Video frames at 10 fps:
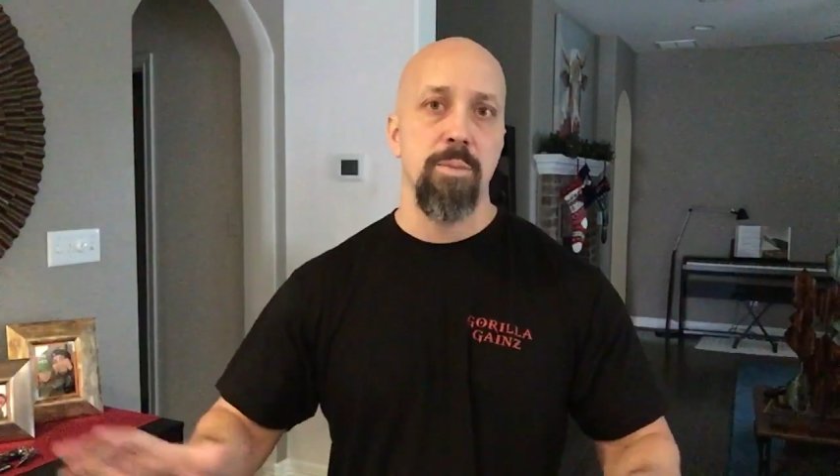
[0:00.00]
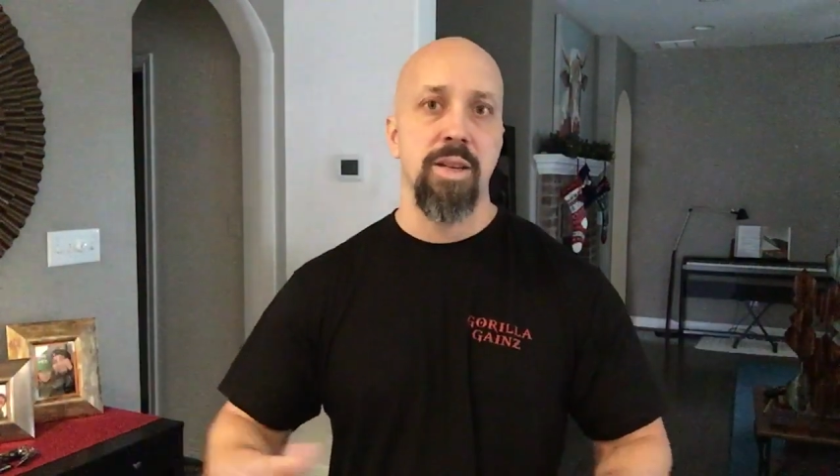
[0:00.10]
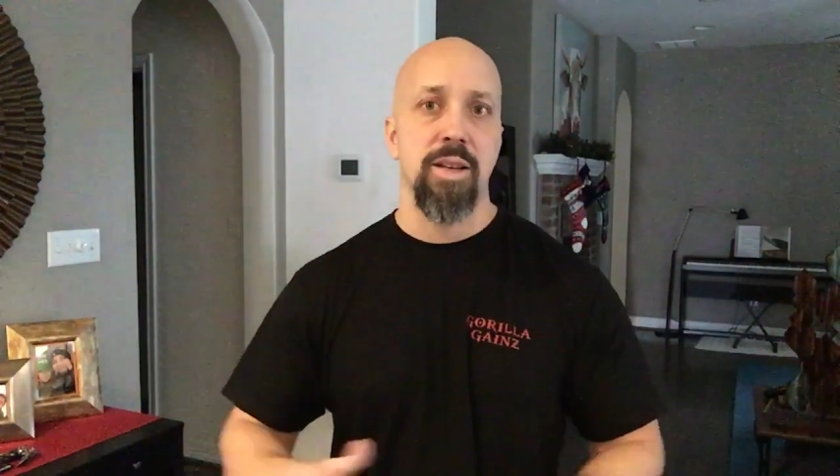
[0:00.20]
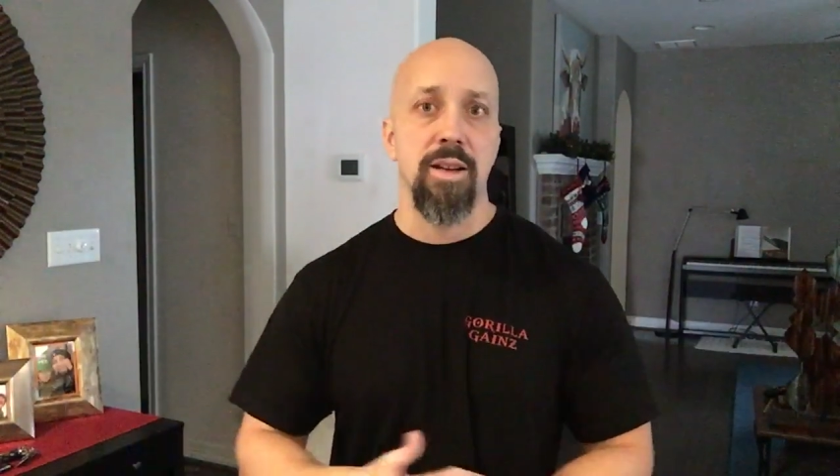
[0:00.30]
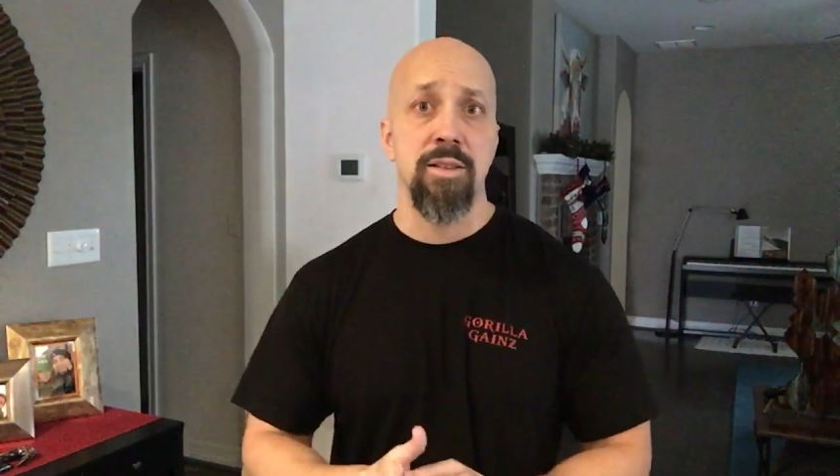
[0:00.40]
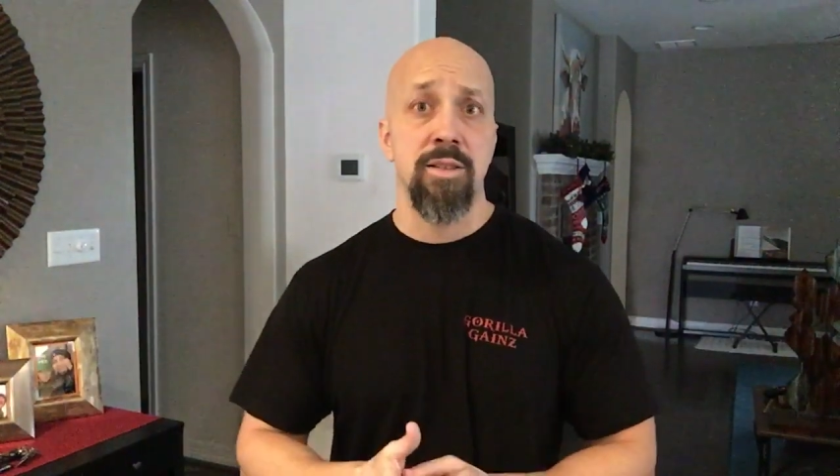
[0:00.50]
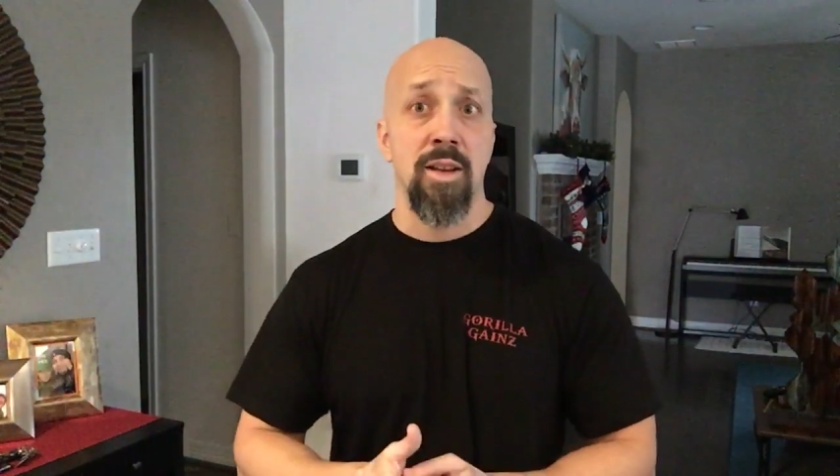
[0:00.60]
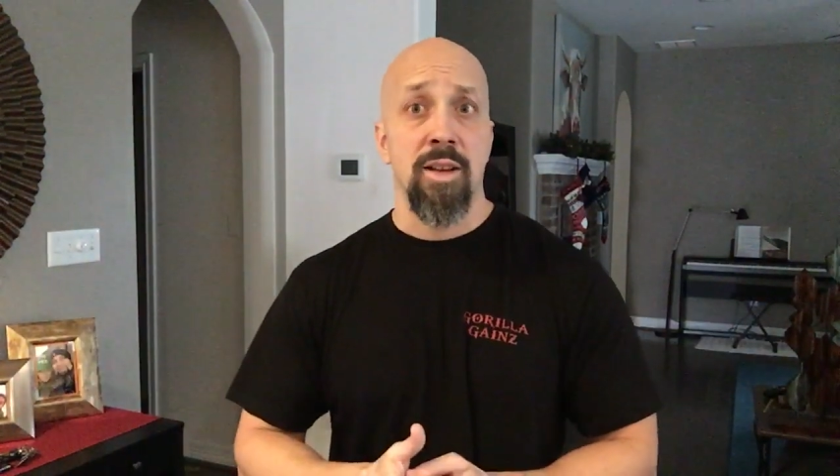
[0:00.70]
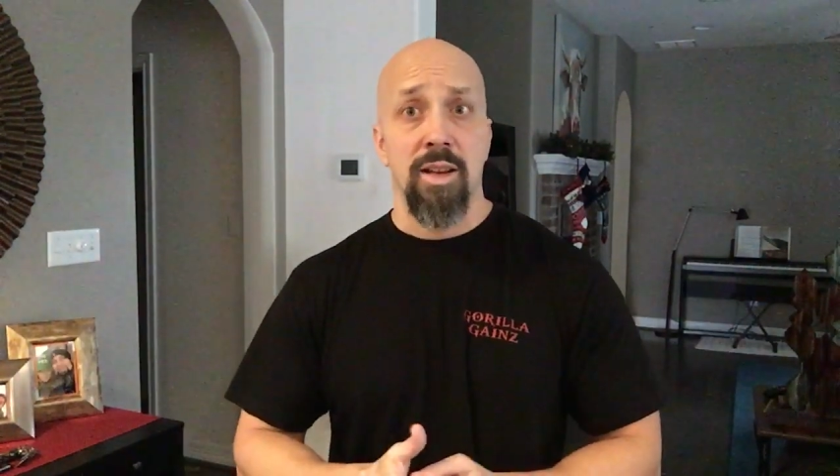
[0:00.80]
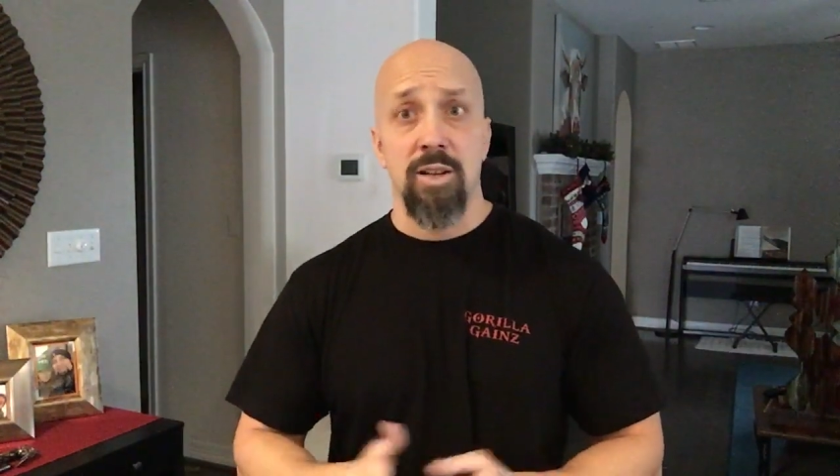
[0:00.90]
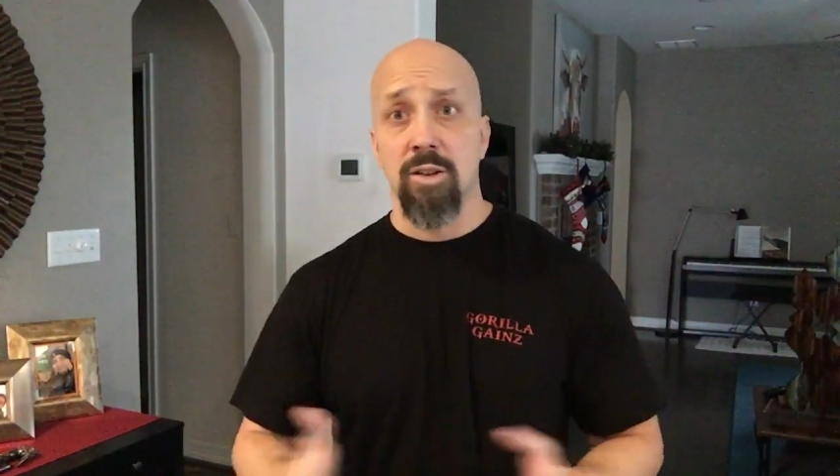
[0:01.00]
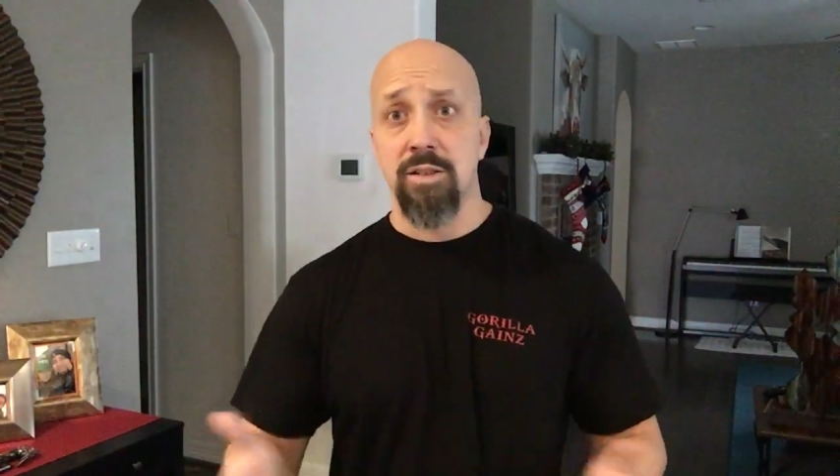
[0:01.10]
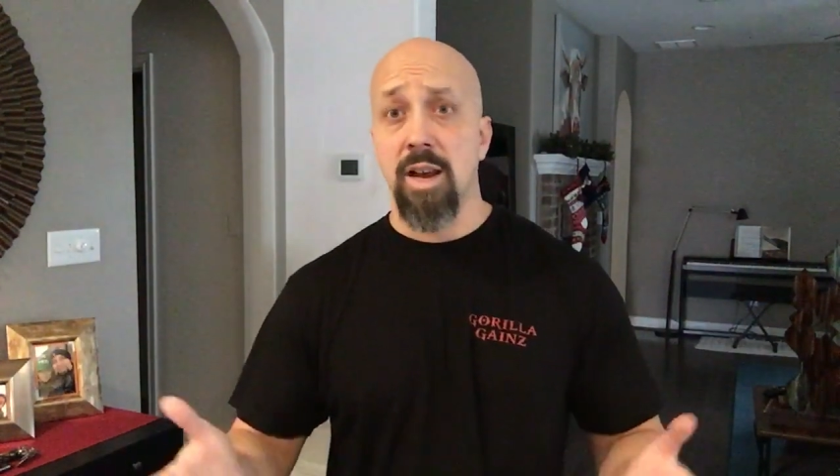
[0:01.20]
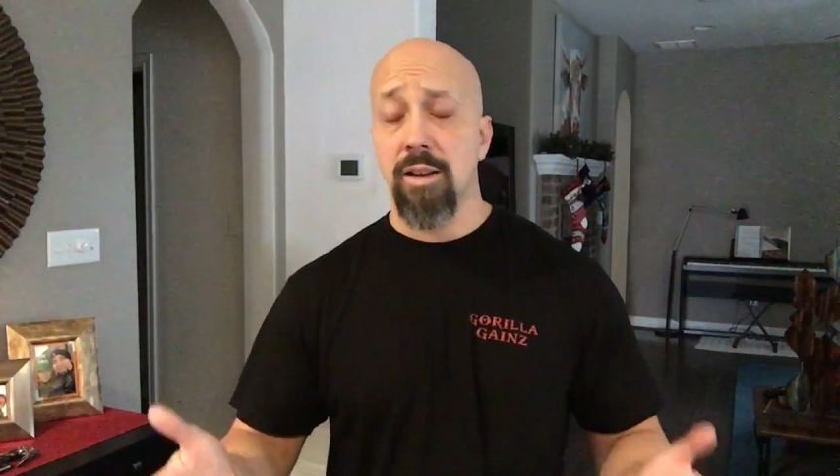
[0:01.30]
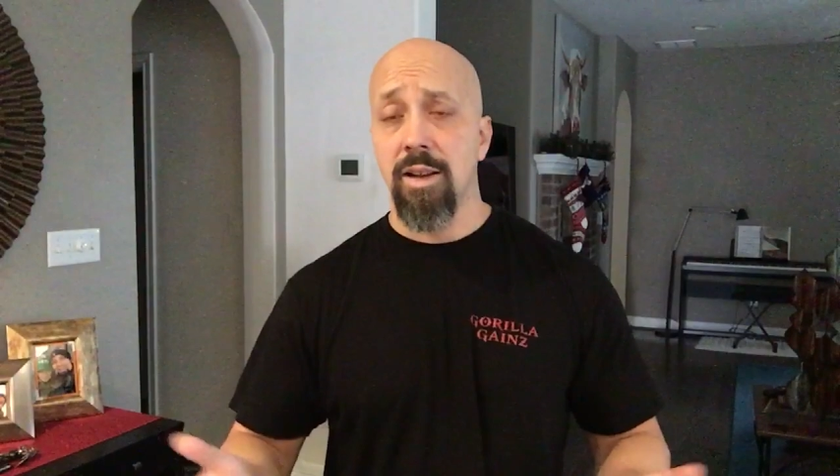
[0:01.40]
because it
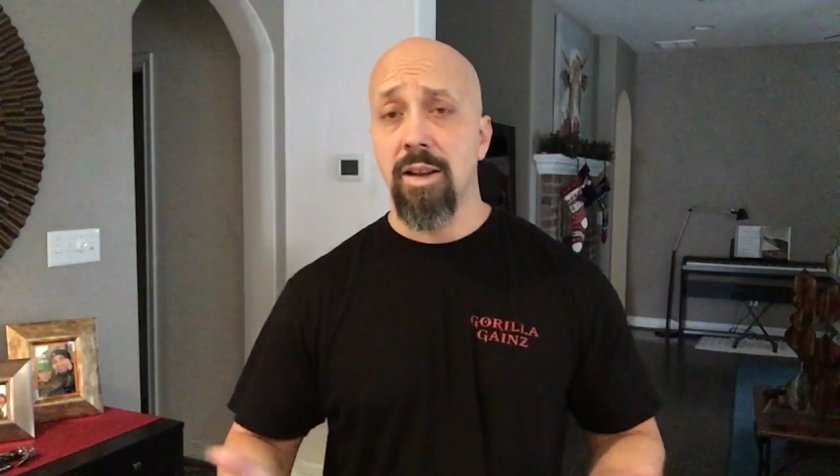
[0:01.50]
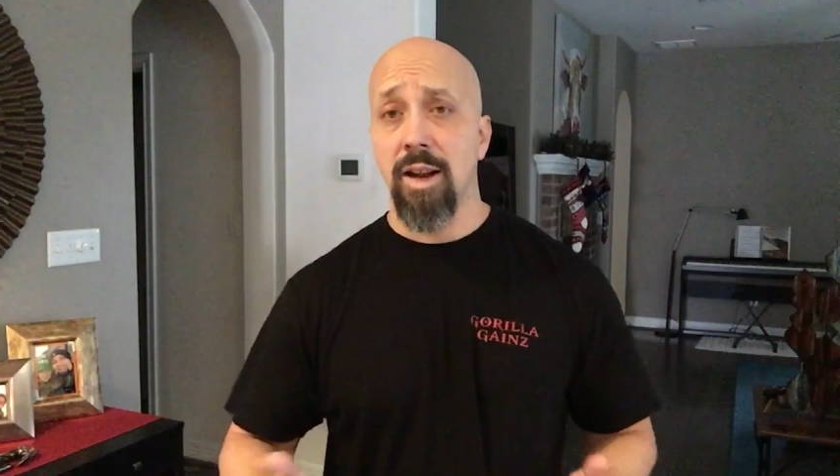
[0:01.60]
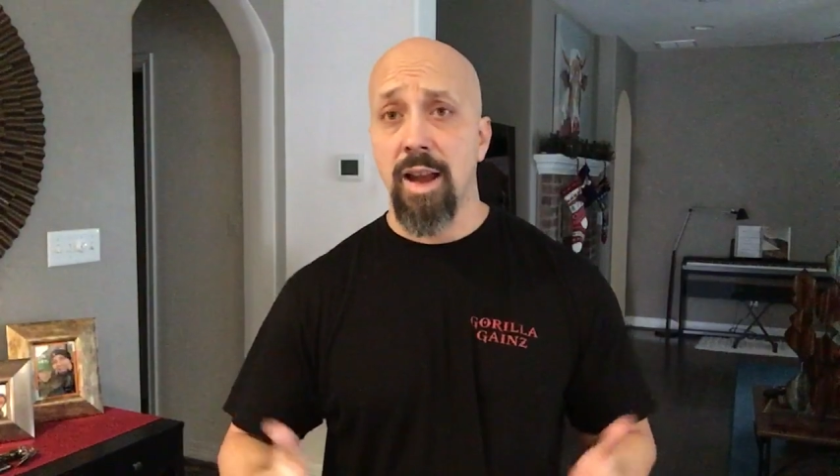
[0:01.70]
turns out he can